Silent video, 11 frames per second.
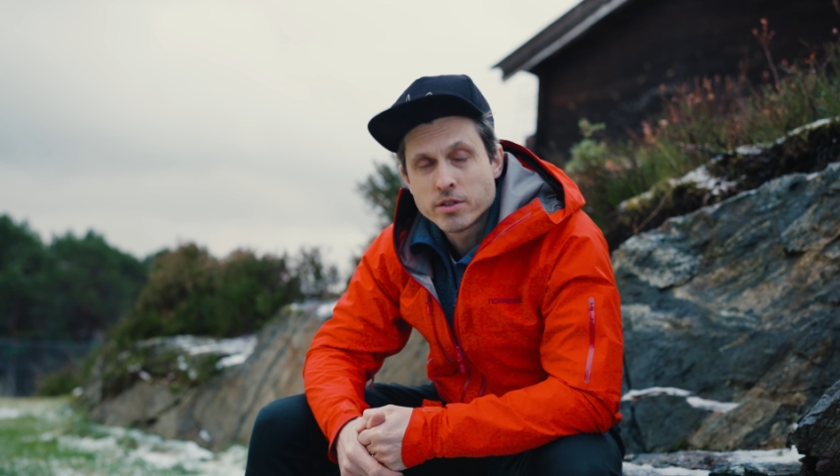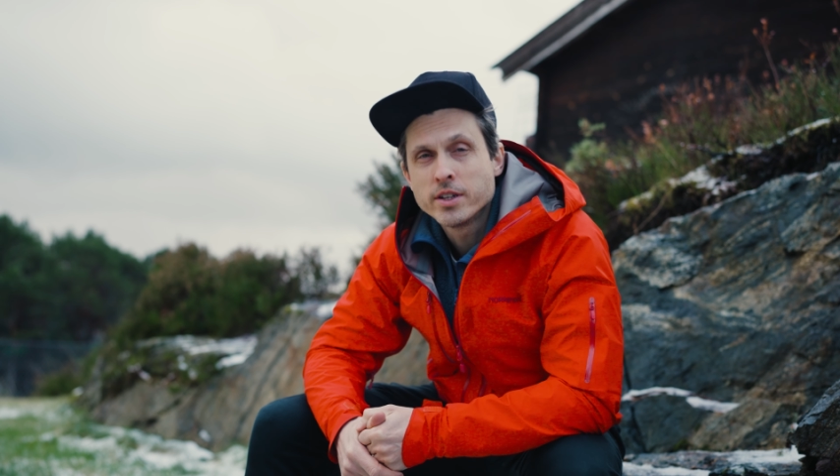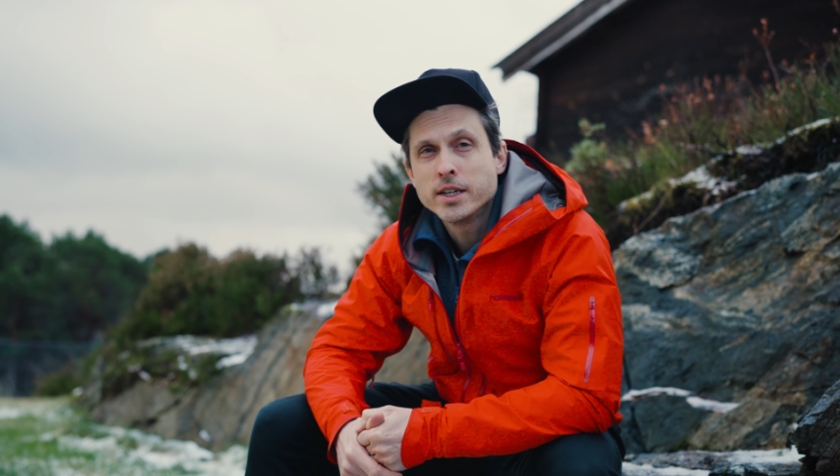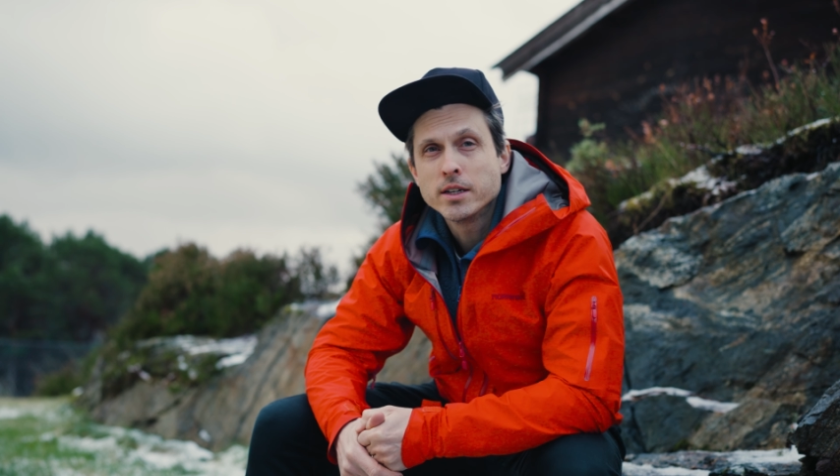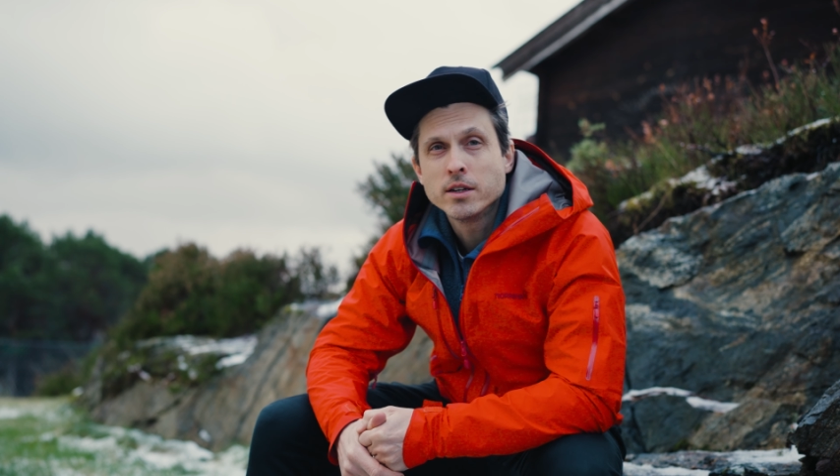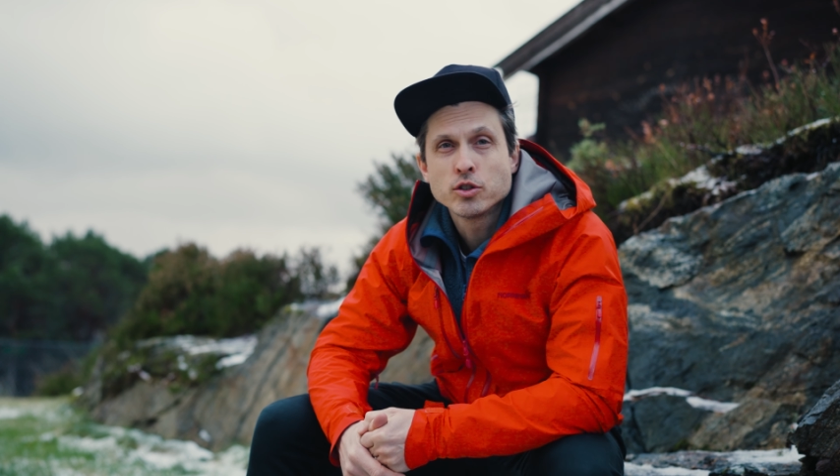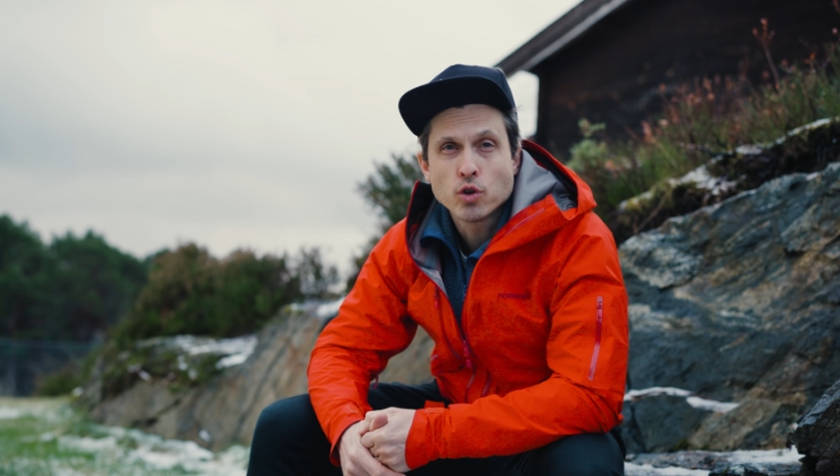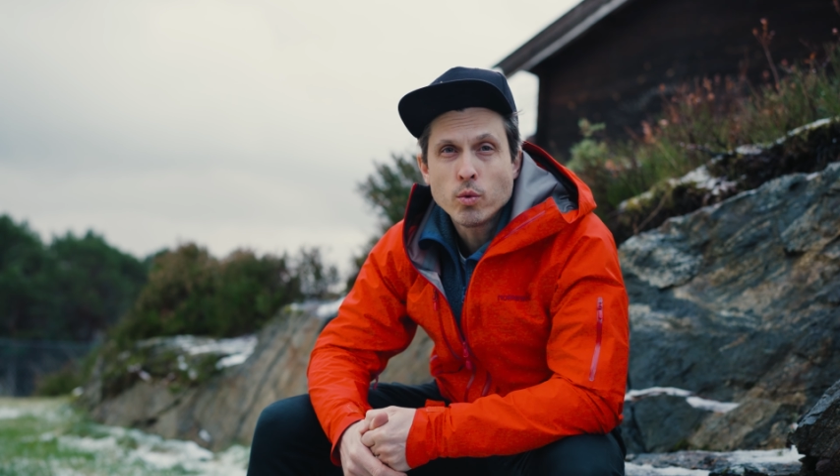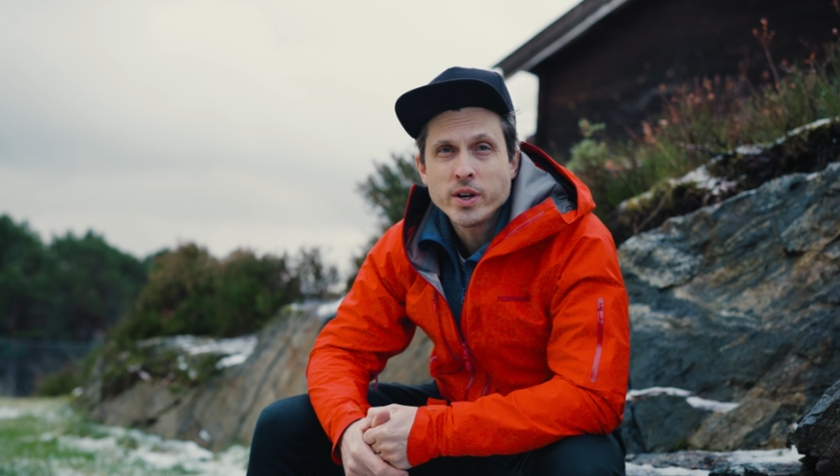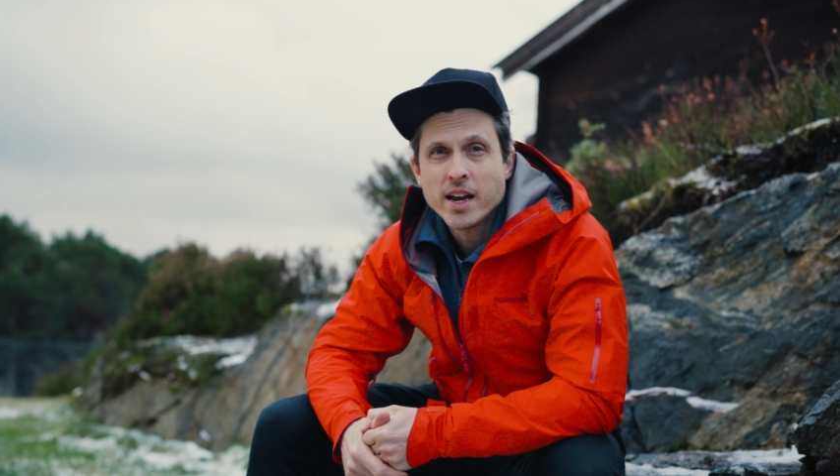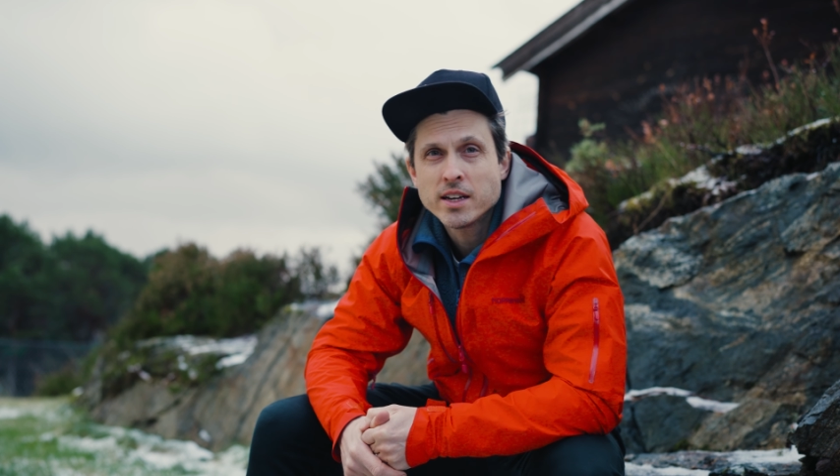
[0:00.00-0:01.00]
the
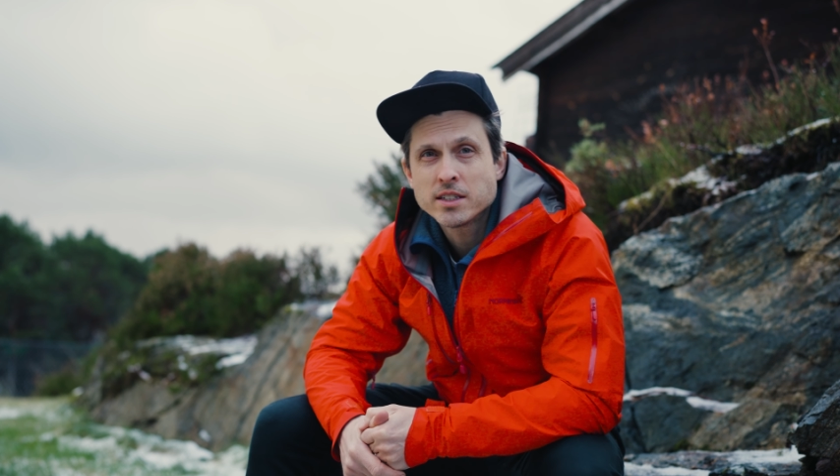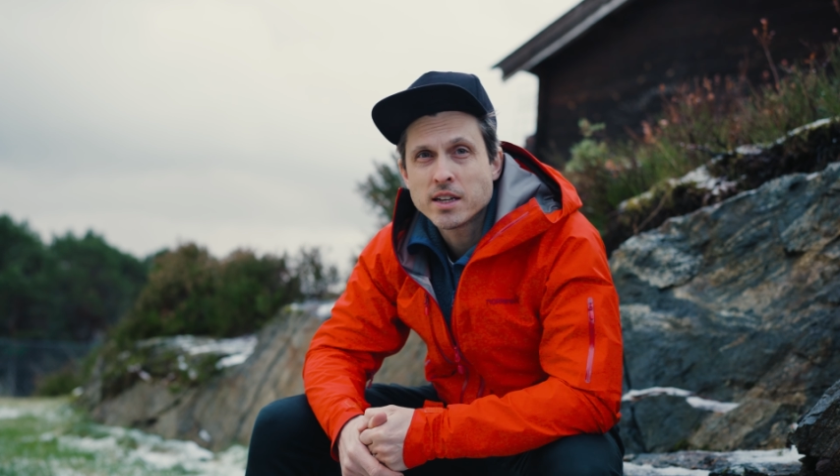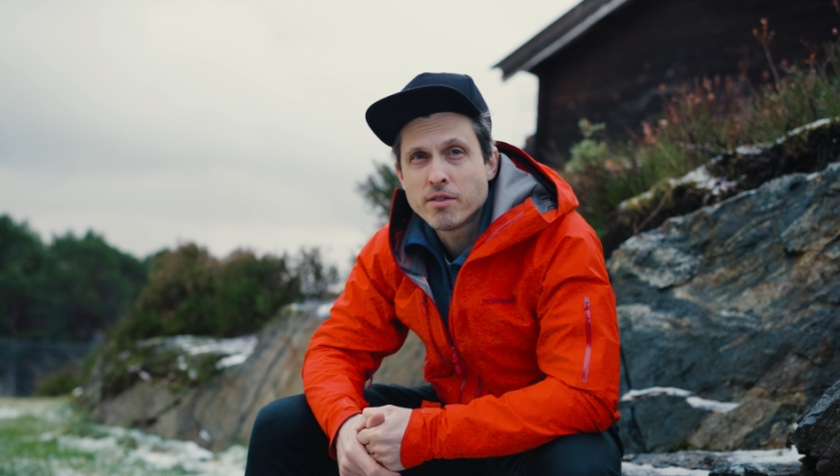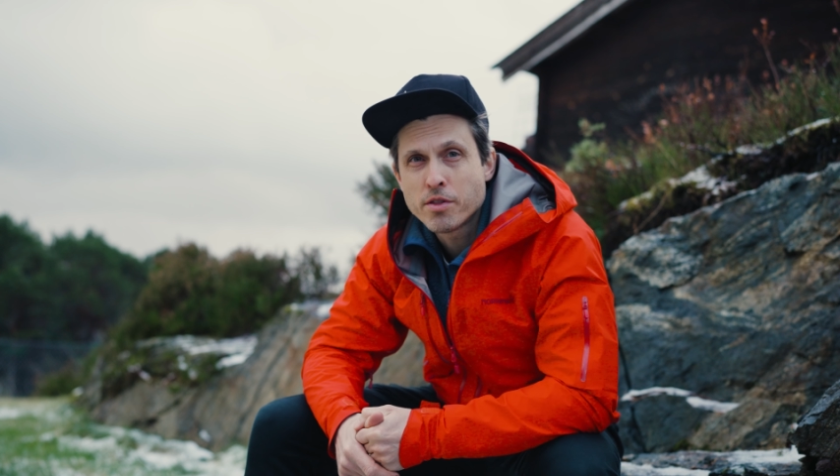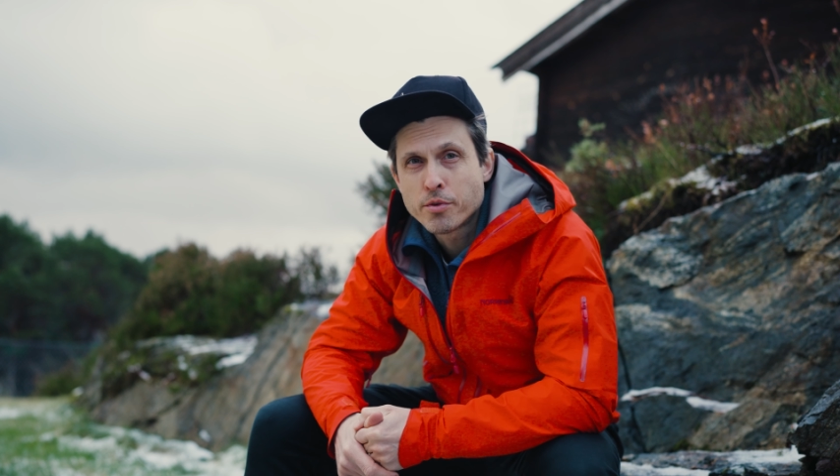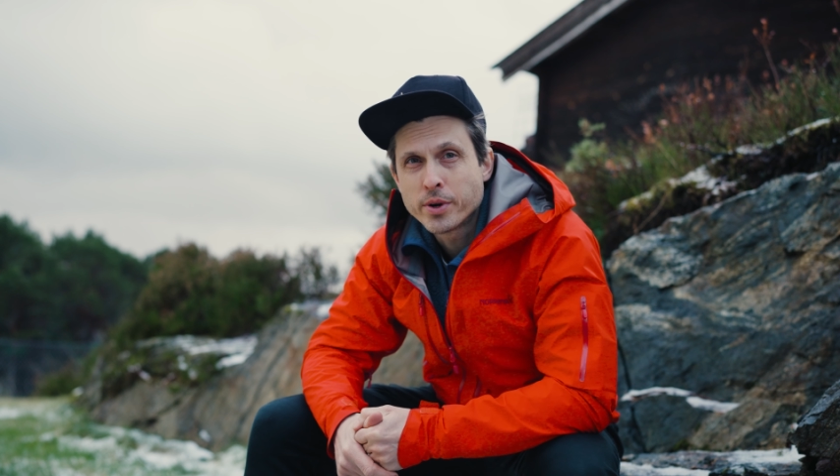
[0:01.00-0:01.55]
Sony A7